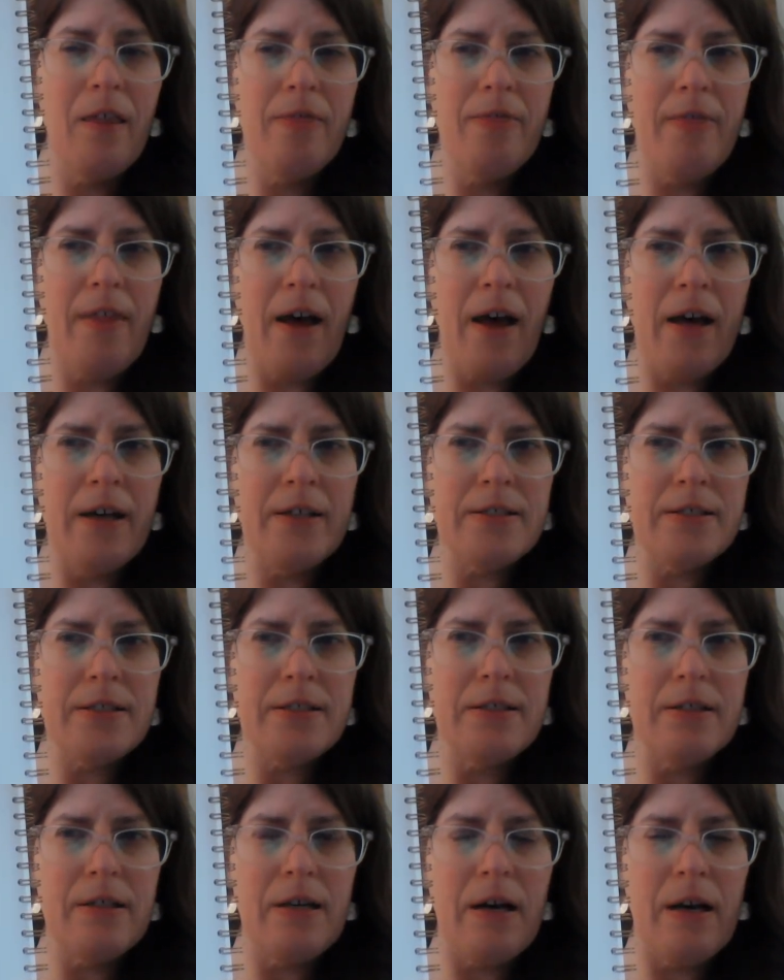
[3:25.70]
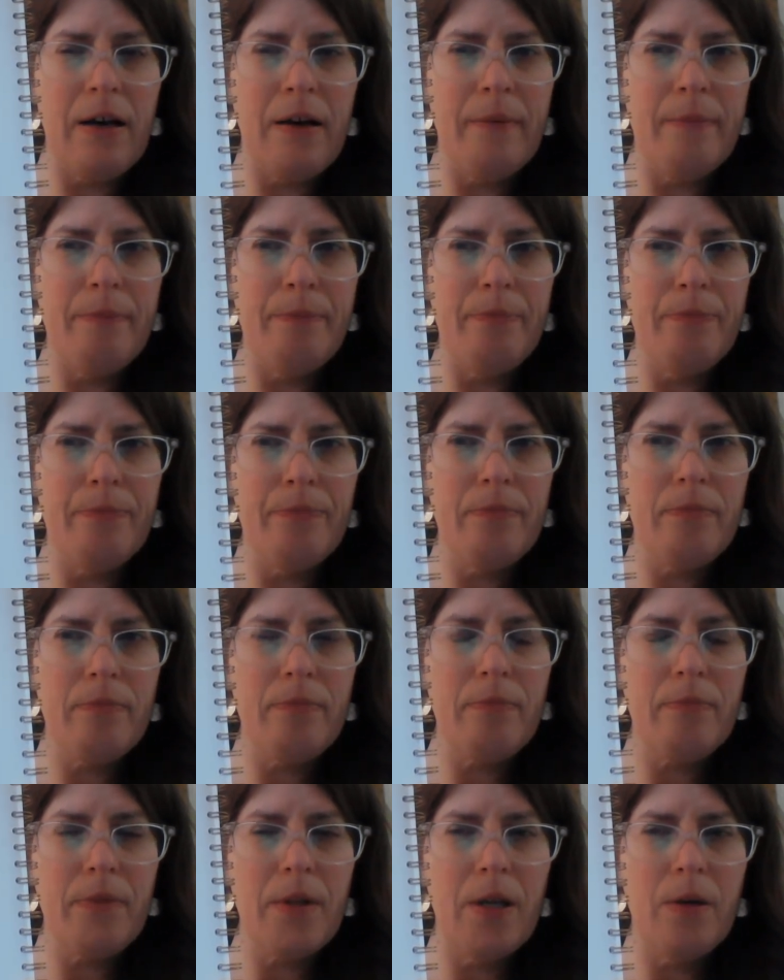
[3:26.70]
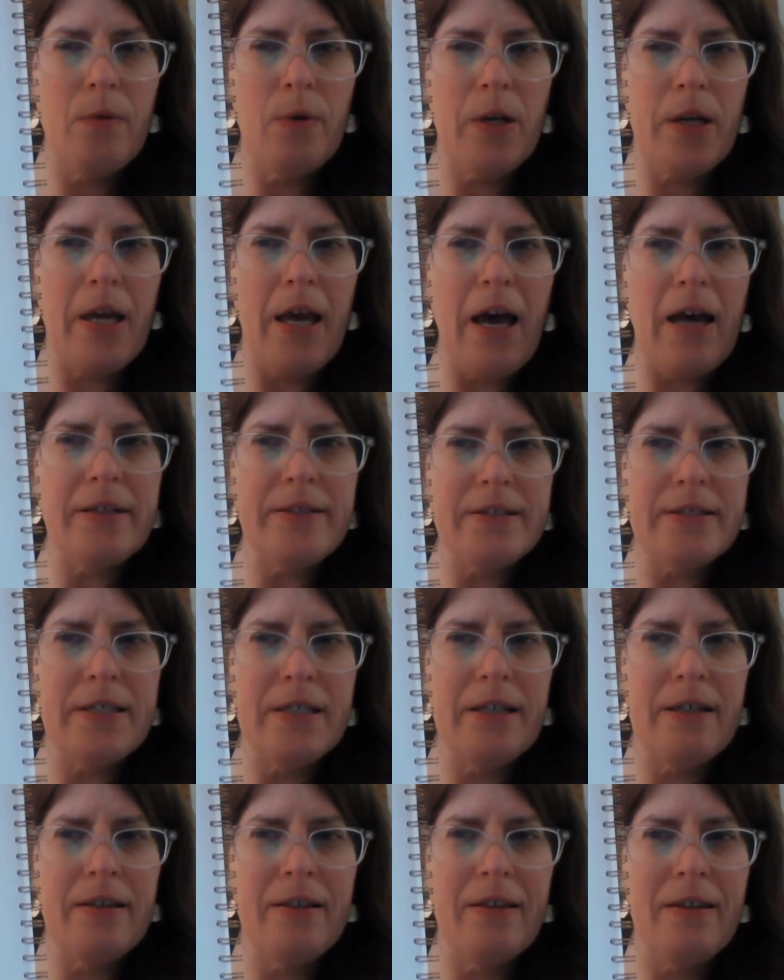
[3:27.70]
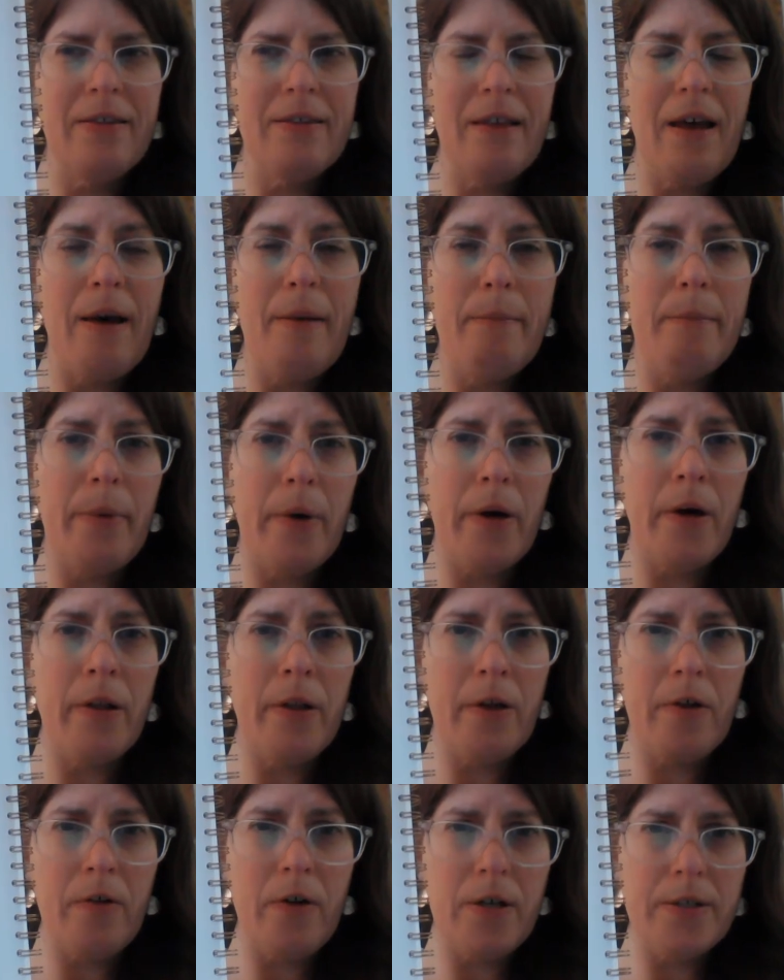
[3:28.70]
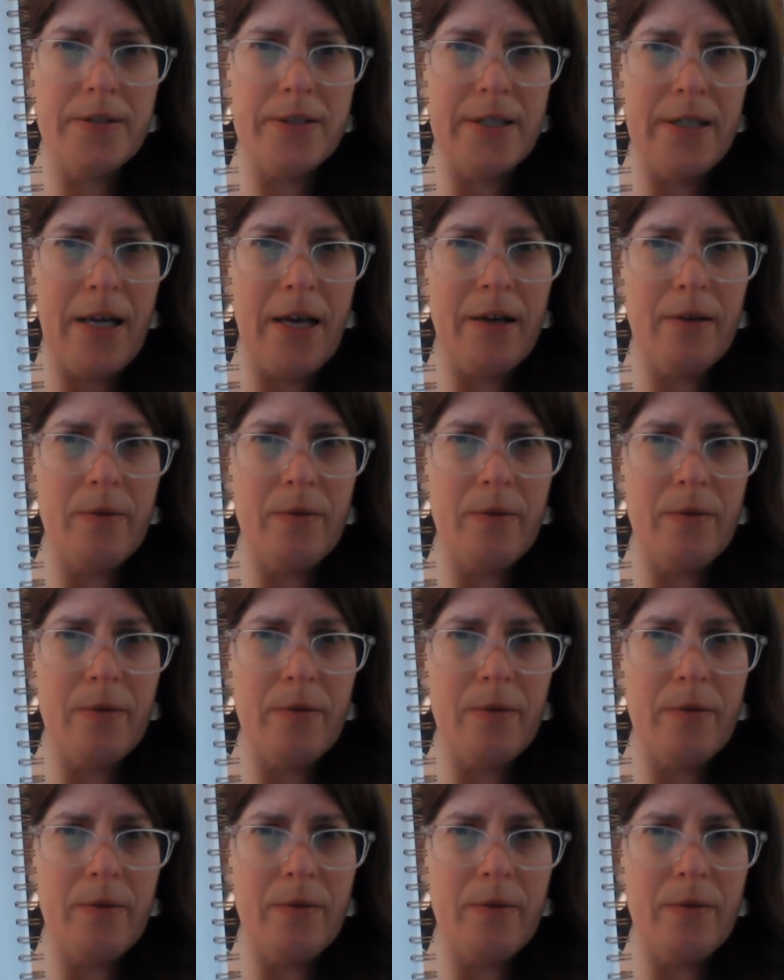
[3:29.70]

that um, we're casting that ball across the net.